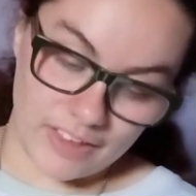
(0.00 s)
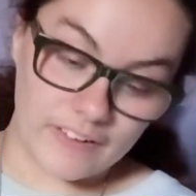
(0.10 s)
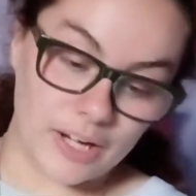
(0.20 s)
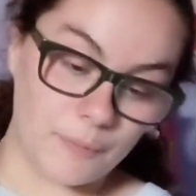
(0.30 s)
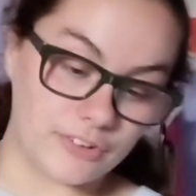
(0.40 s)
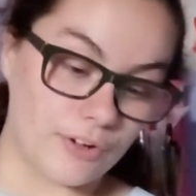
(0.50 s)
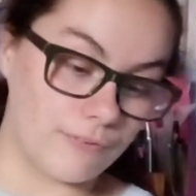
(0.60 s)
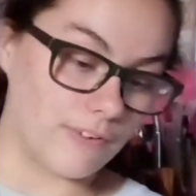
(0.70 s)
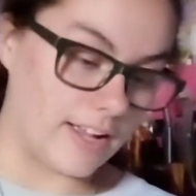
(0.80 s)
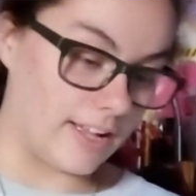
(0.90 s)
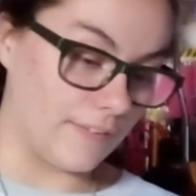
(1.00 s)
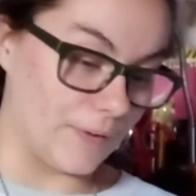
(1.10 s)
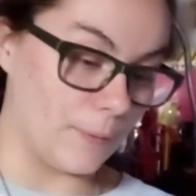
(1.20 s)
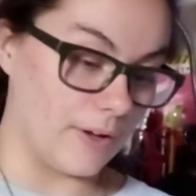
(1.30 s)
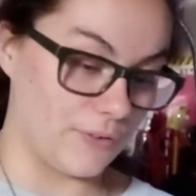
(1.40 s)
he went to go fight
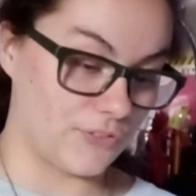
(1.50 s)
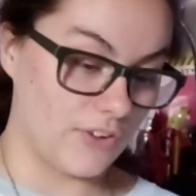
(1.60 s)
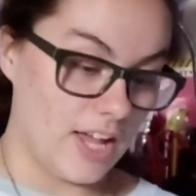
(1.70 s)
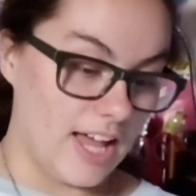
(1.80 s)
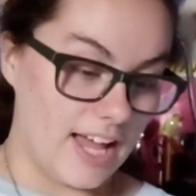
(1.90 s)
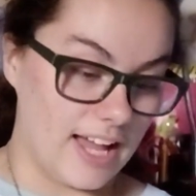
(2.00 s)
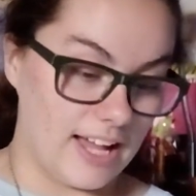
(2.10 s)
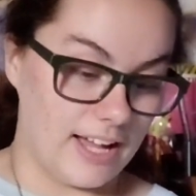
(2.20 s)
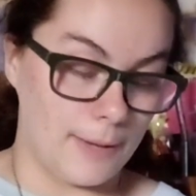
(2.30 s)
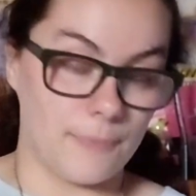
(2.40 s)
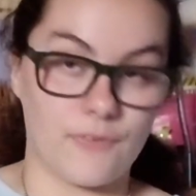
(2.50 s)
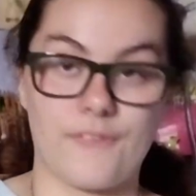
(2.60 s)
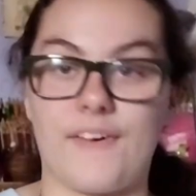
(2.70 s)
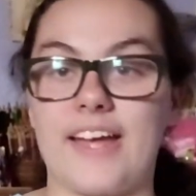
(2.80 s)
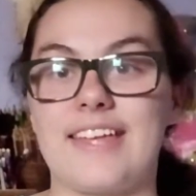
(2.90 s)
Lewis. Before the
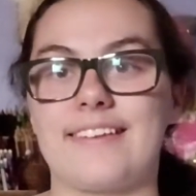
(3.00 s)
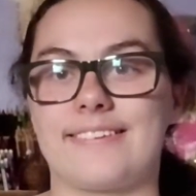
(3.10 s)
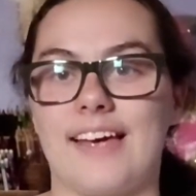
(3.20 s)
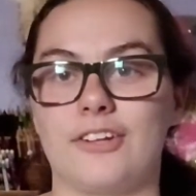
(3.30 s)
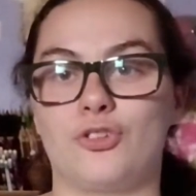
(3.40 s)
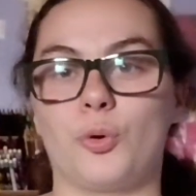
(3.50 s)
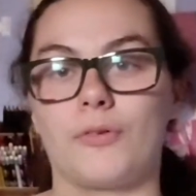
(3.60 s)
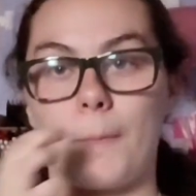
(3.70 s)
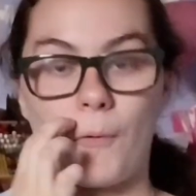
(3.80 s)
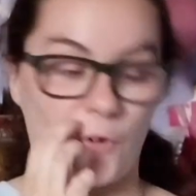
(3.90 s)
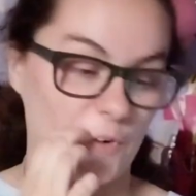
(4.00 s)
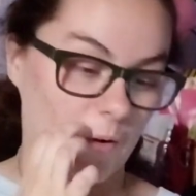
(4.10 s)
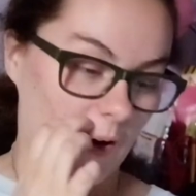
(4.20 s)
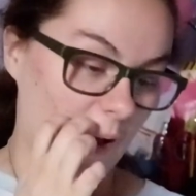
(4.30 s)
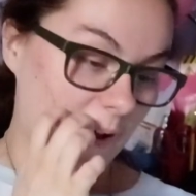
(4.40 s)
fight, he said to a
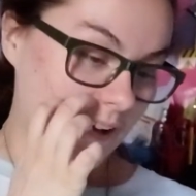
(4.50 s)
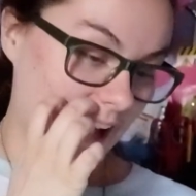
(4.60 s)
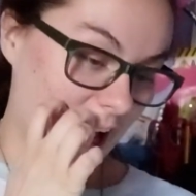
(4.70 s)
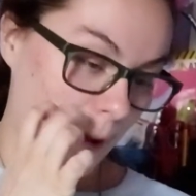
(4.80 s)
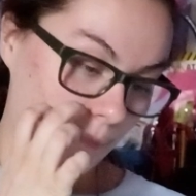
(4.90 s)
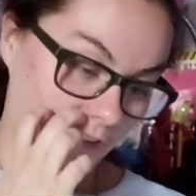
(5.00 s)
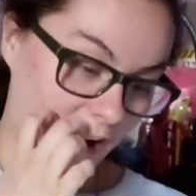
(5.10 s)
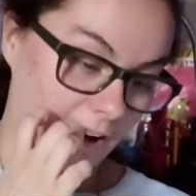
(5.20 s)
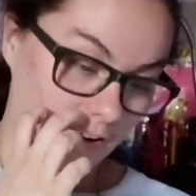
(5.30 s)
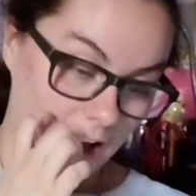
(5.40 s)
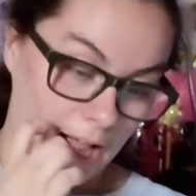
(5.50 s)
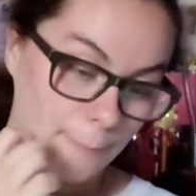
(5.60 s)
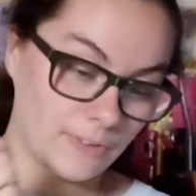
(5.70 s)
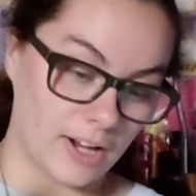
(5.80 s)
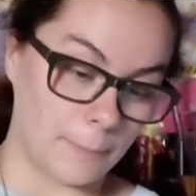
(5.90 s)
reporter, "Yeah, I'm scared. I
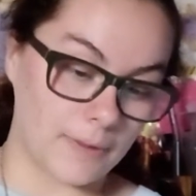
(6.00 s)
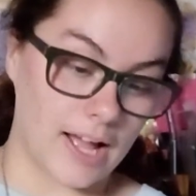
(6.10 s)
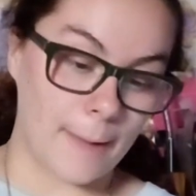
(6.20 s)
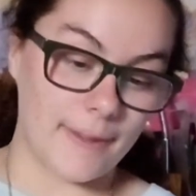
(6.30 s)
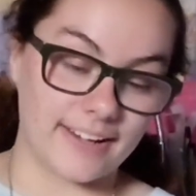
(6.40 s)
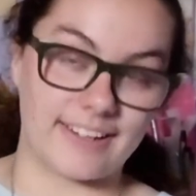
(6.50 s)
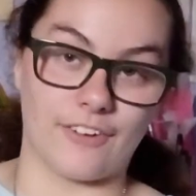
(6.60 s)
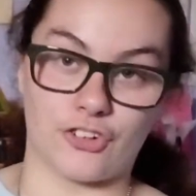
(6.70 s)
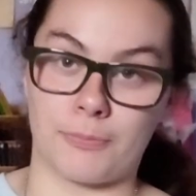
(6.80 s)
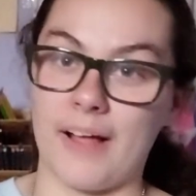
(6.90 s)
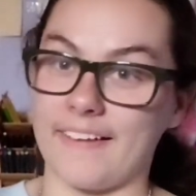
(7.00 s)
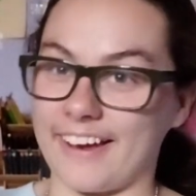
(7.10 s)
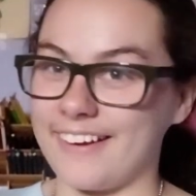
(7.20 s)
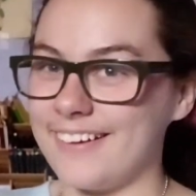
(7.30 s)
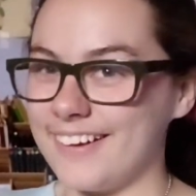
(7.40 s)
might kill
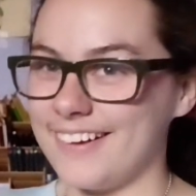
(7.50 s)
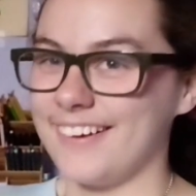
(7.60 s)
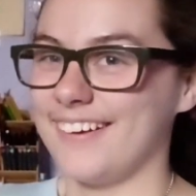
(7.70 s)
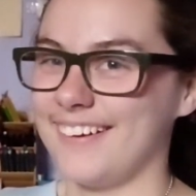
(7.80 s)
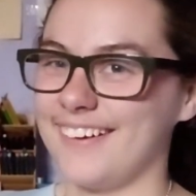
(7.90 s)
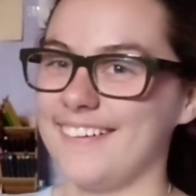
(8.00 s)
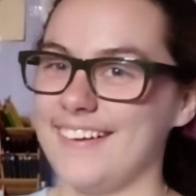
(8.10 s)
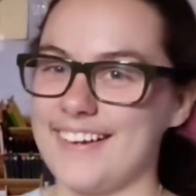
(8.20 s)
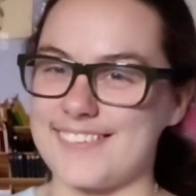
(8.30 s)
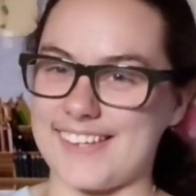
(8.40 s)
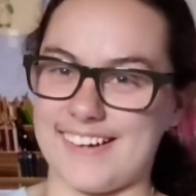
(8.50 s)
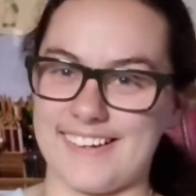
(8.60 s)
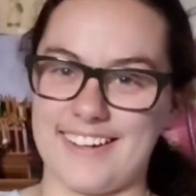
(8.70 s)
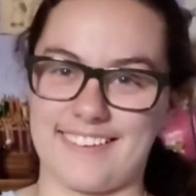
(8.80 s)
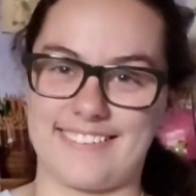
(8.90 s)
Schmeling." So
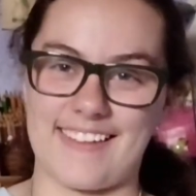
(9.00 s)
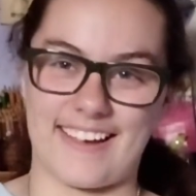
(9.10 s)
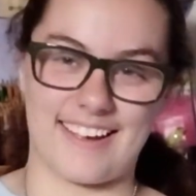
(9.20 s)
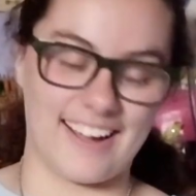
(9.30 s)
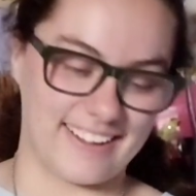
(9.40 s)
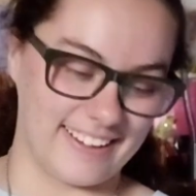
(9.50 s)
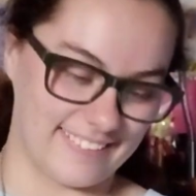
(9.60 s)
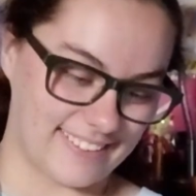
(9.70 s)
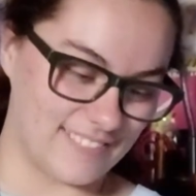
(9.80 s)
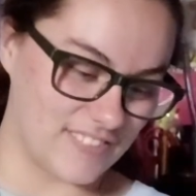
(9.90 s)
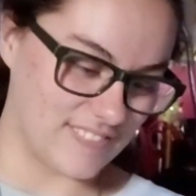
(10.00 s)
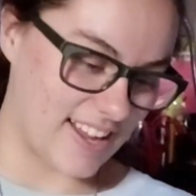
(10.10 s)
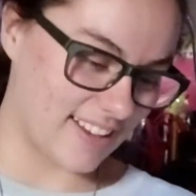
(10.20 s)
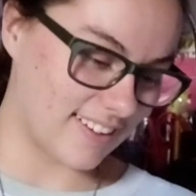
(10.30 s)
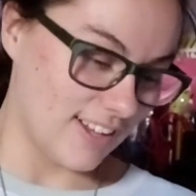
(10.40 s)
you can see that cockiness coming
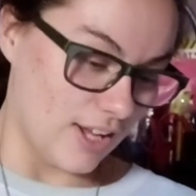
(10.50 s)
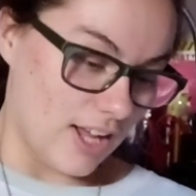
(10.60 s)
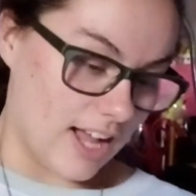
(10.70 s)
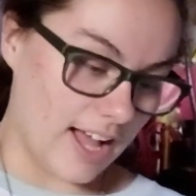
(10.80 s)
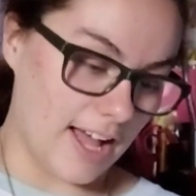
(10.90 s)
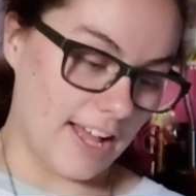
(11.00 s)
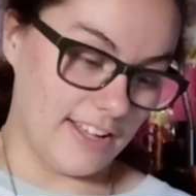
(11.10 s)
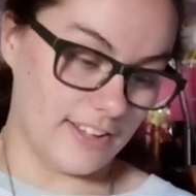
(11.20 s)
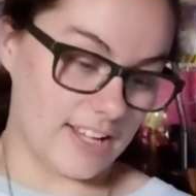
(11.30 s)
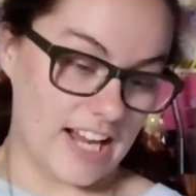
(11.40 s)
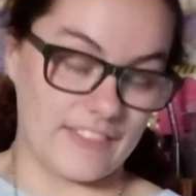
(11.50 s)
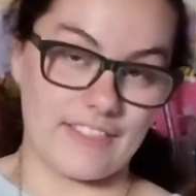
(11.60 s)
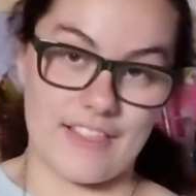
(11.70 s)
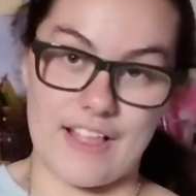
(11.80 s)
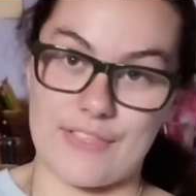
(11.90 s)
back. In
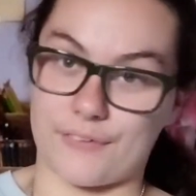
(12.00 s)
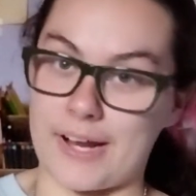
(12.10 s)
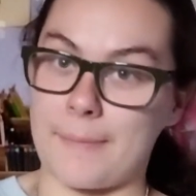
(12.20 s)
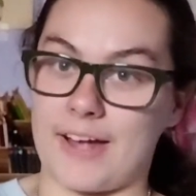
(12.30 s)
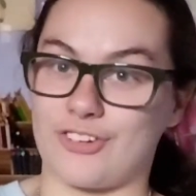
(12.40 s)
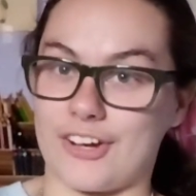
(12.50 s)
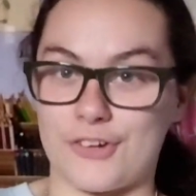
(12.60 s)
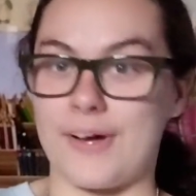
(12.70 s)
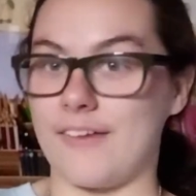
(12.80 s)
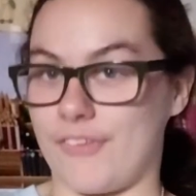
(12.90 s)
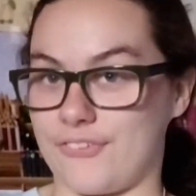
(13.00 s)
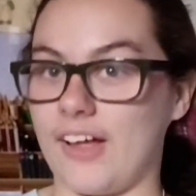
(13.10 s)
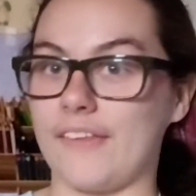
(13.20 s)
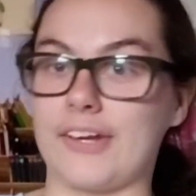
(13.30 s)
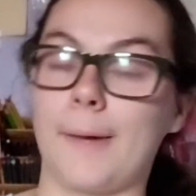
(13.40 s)
the rematch, I do have the
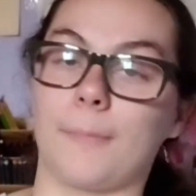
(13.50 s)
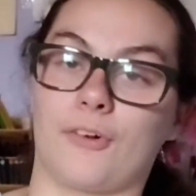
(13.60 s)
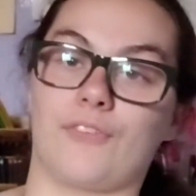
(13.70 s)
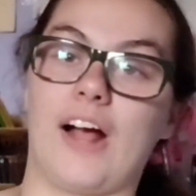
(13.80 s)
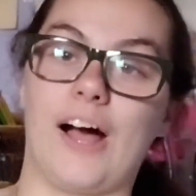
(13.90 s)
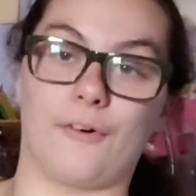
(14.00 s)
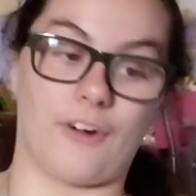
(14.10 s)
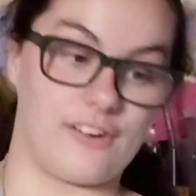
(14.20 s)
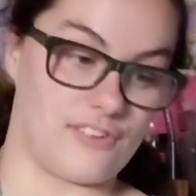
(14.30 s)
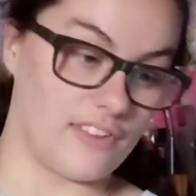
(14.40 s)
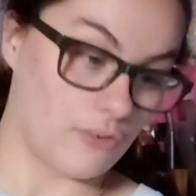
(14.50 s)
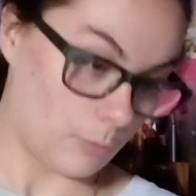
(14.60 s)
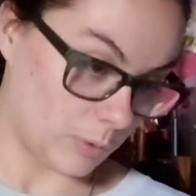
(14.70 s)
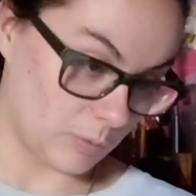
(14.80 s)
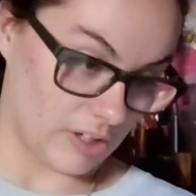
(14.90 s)
solid numbers for how crazy this
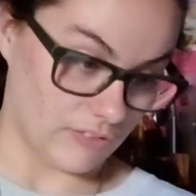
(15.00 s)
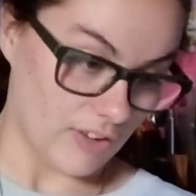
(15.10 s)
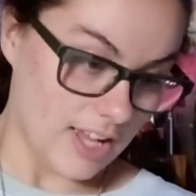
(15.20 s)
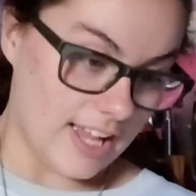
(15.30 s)
one was.